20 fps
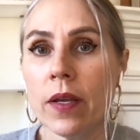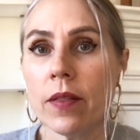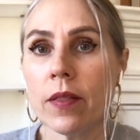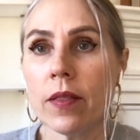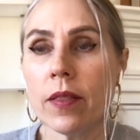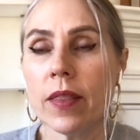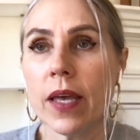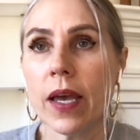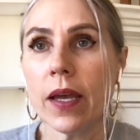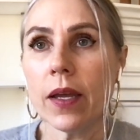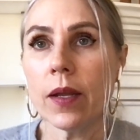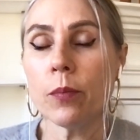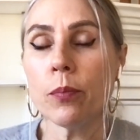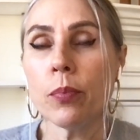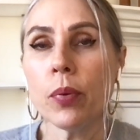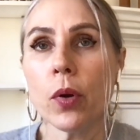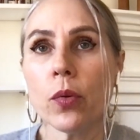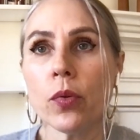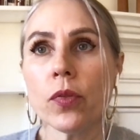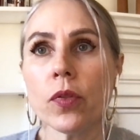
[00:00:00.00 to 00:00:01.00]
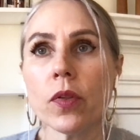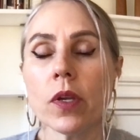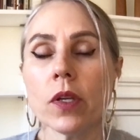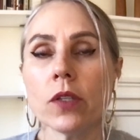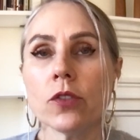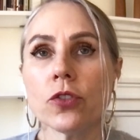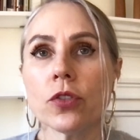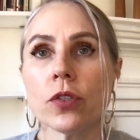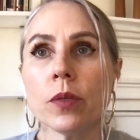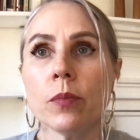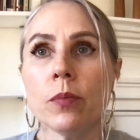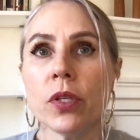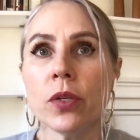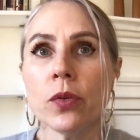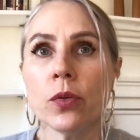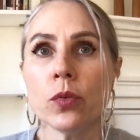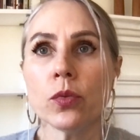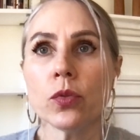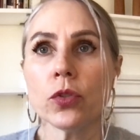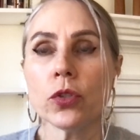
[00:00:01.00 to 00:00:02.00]
that both
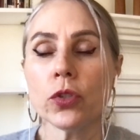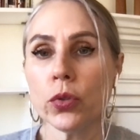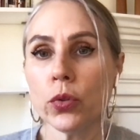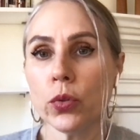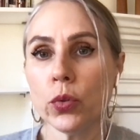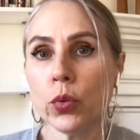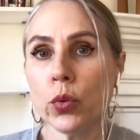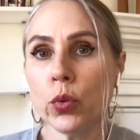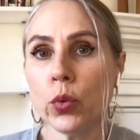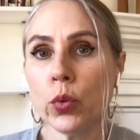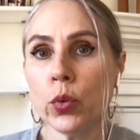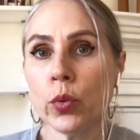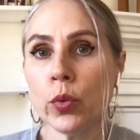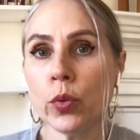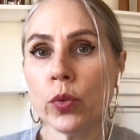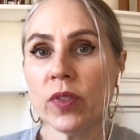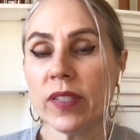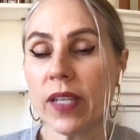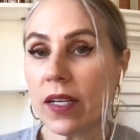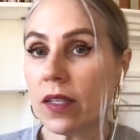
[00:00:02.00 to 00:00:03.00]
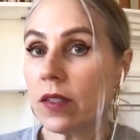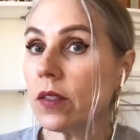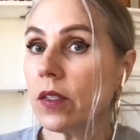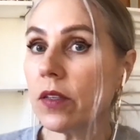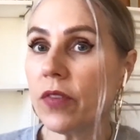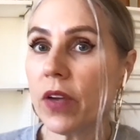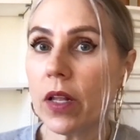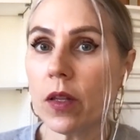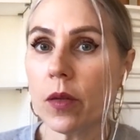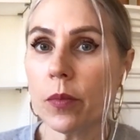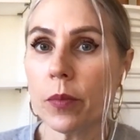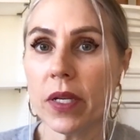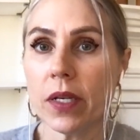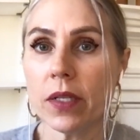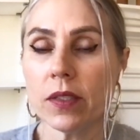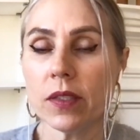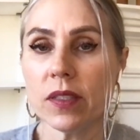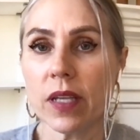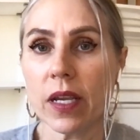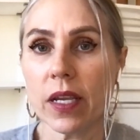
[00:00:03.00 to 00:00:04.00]
contribute to sex development
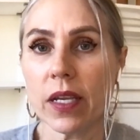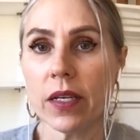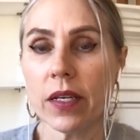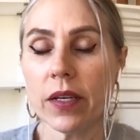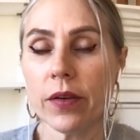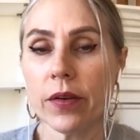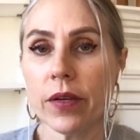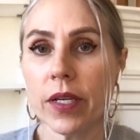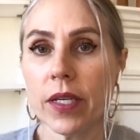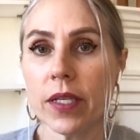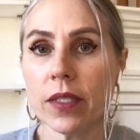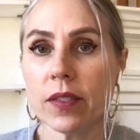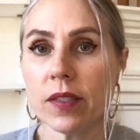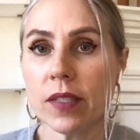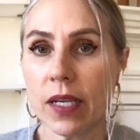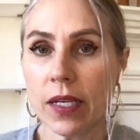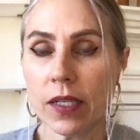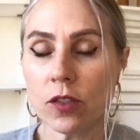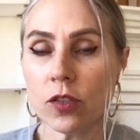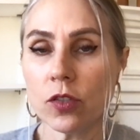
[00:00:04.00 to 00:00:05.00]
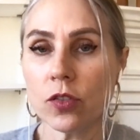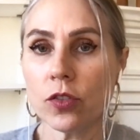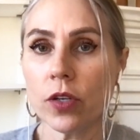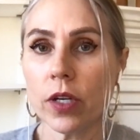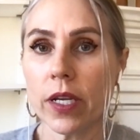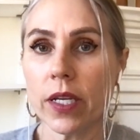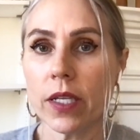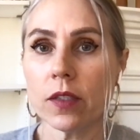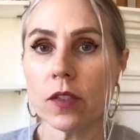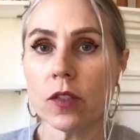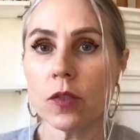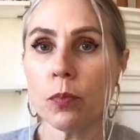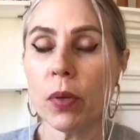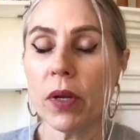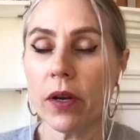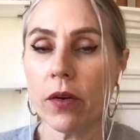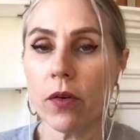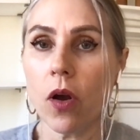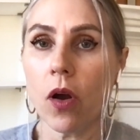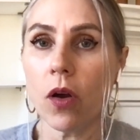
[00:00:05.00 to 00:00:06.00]
and secondary sex traits,
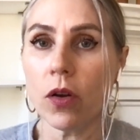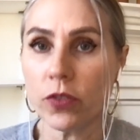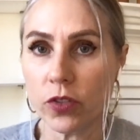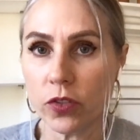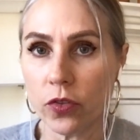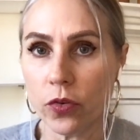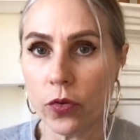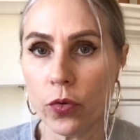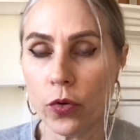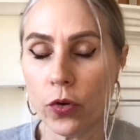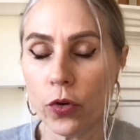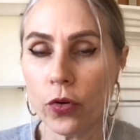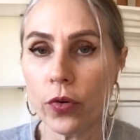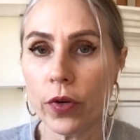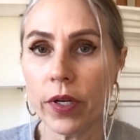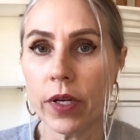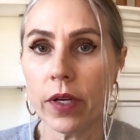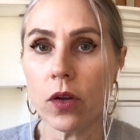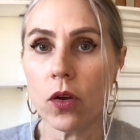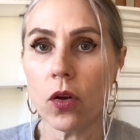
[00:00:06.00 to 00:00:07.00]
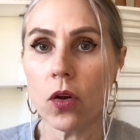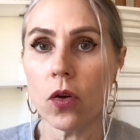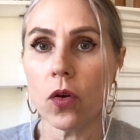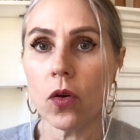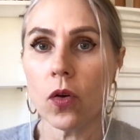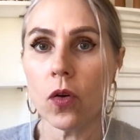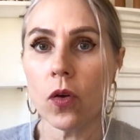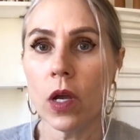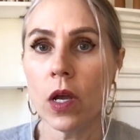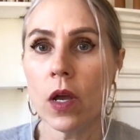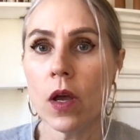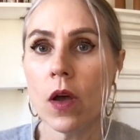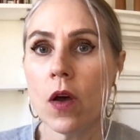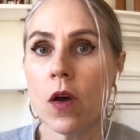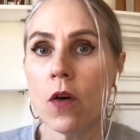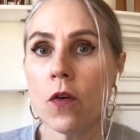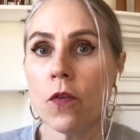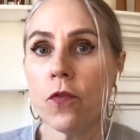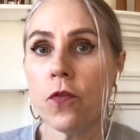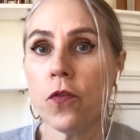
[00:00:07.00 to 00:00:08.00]
but are also critical
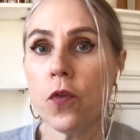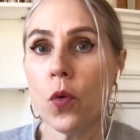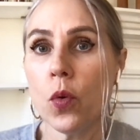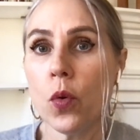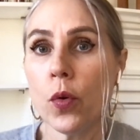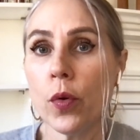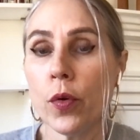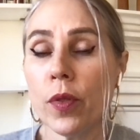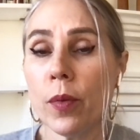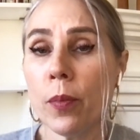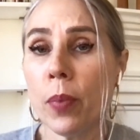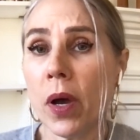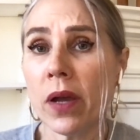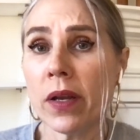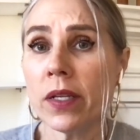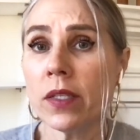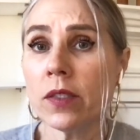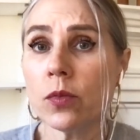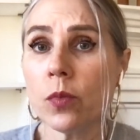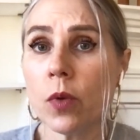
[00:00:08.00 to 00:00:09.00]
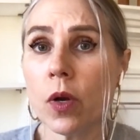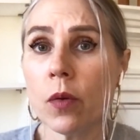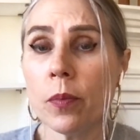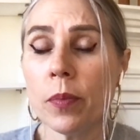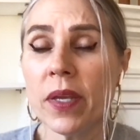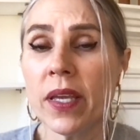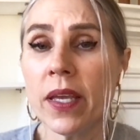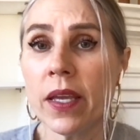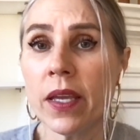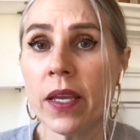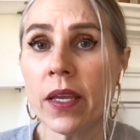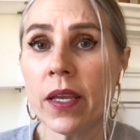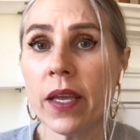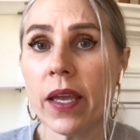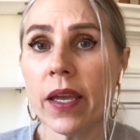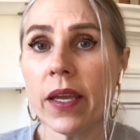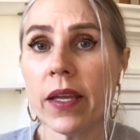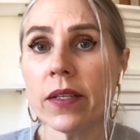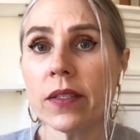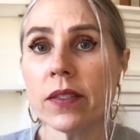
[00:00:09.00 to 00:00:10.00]
for the body's well-being
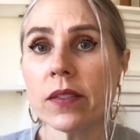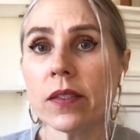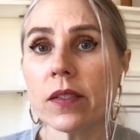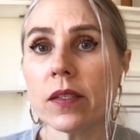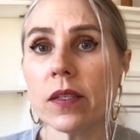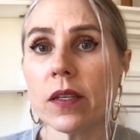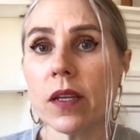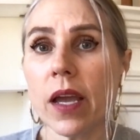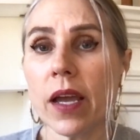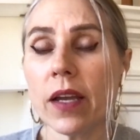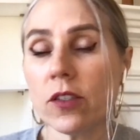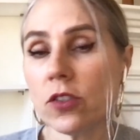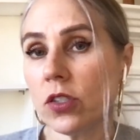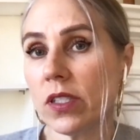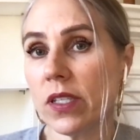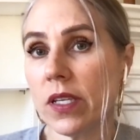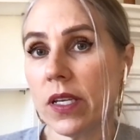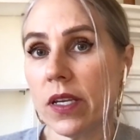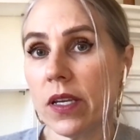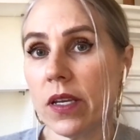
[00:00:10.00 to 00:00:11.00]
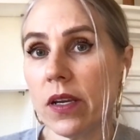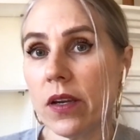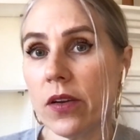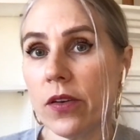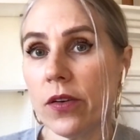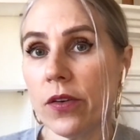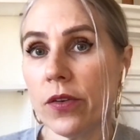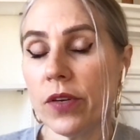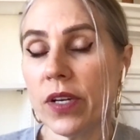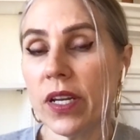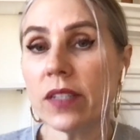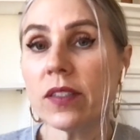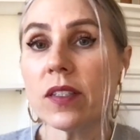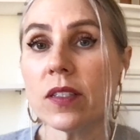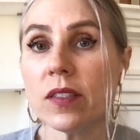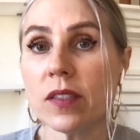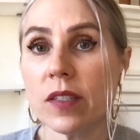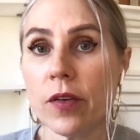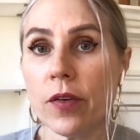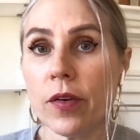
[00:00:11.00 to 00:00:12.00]
and actually are
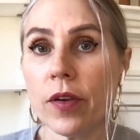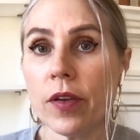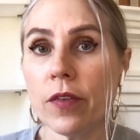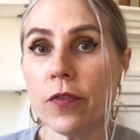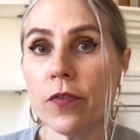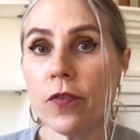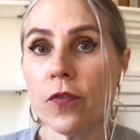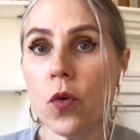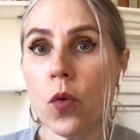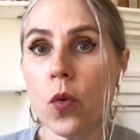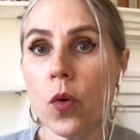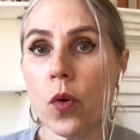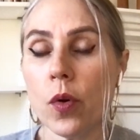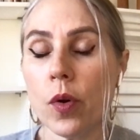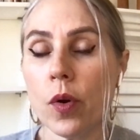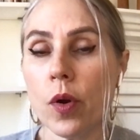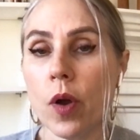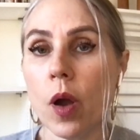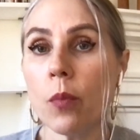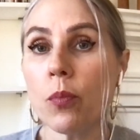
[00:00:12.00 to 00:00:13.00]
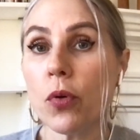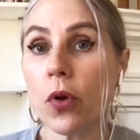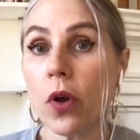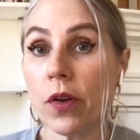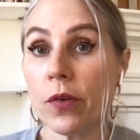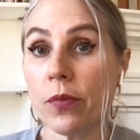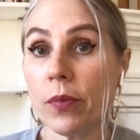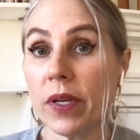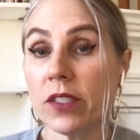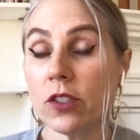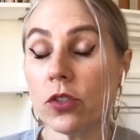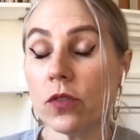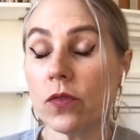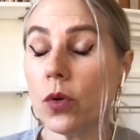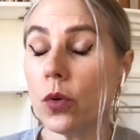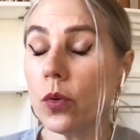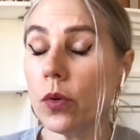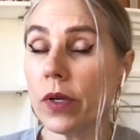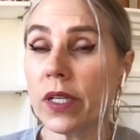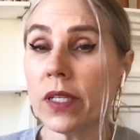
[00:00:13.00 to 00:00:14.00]
necessary for a broad range of
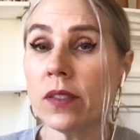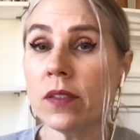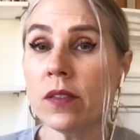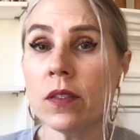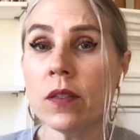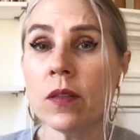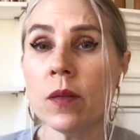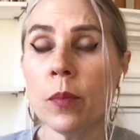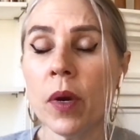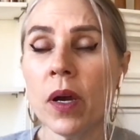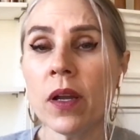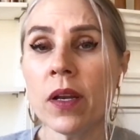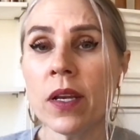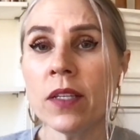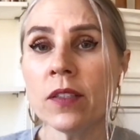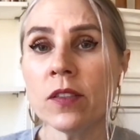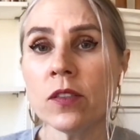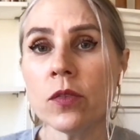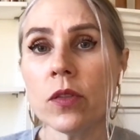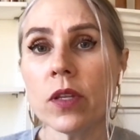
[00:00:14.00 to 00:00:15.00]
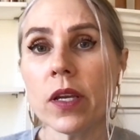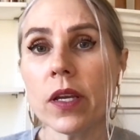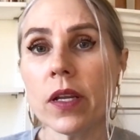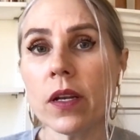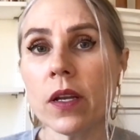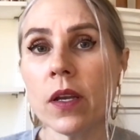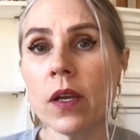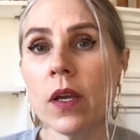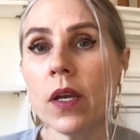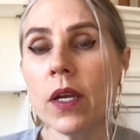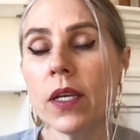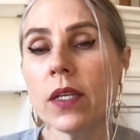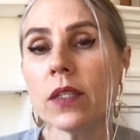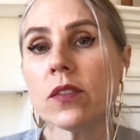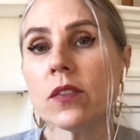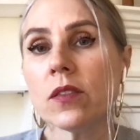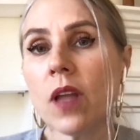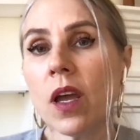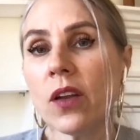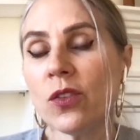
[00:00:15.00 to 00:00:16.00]
organs in the body so that
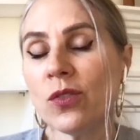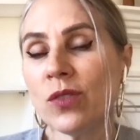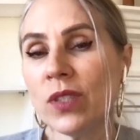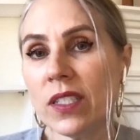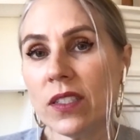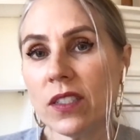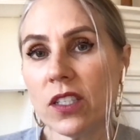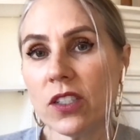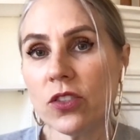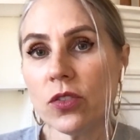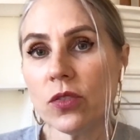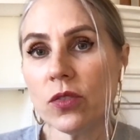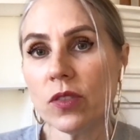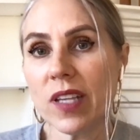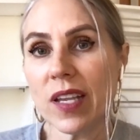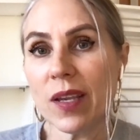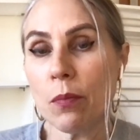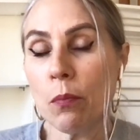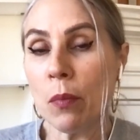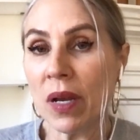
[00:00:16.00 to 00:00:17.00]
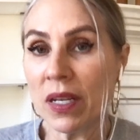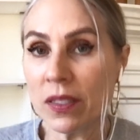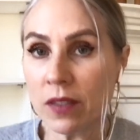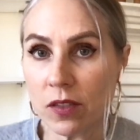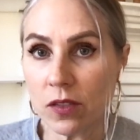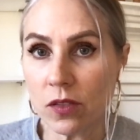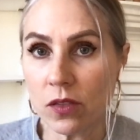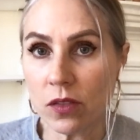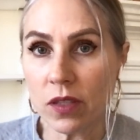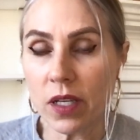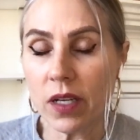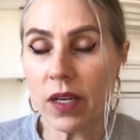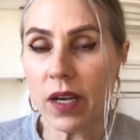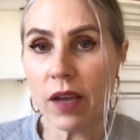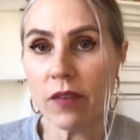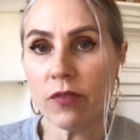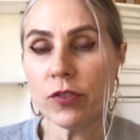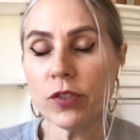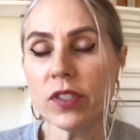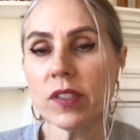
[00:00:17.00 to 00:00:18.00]
it's not only tissues like muscle that
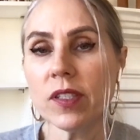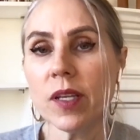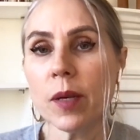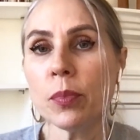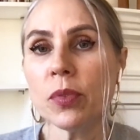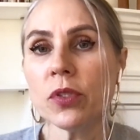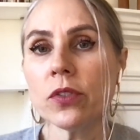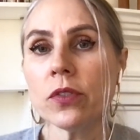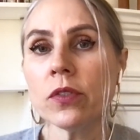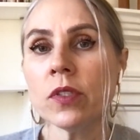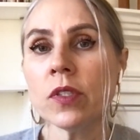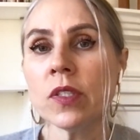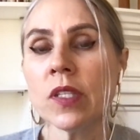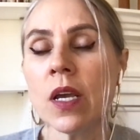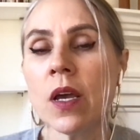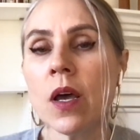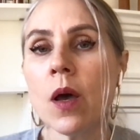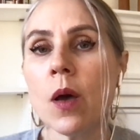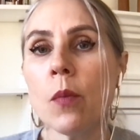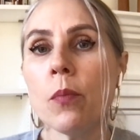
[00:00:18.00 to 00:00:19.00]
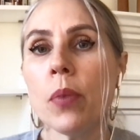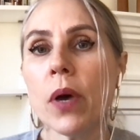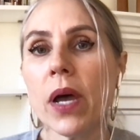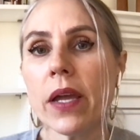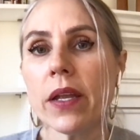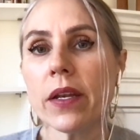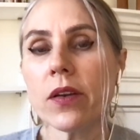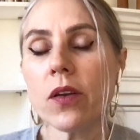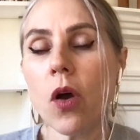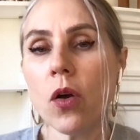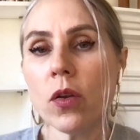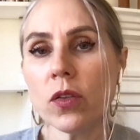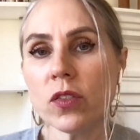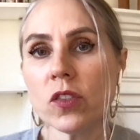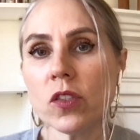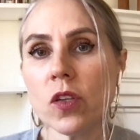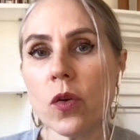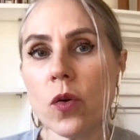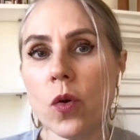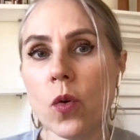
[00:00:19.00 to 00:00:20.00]
have receptors, but
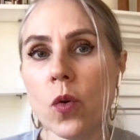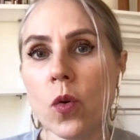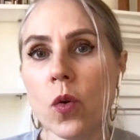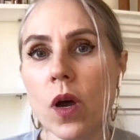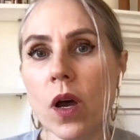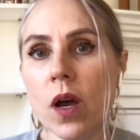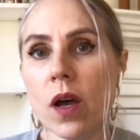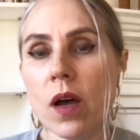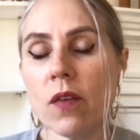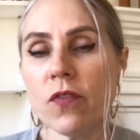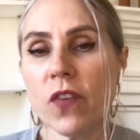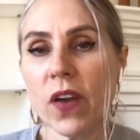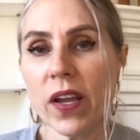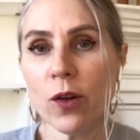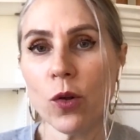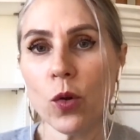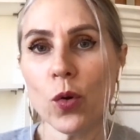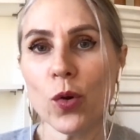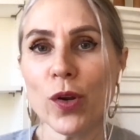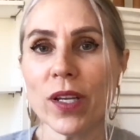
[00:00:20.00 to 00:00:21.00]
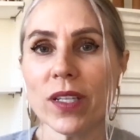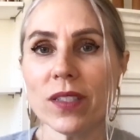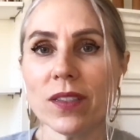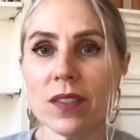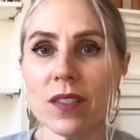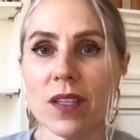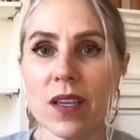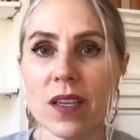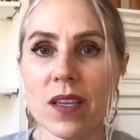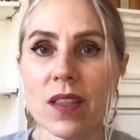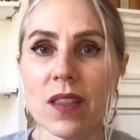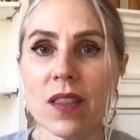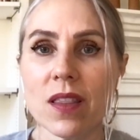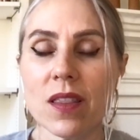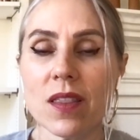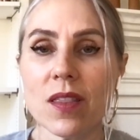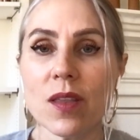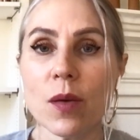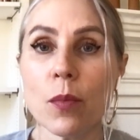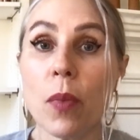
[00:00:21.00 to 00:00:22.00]
also vital organs in the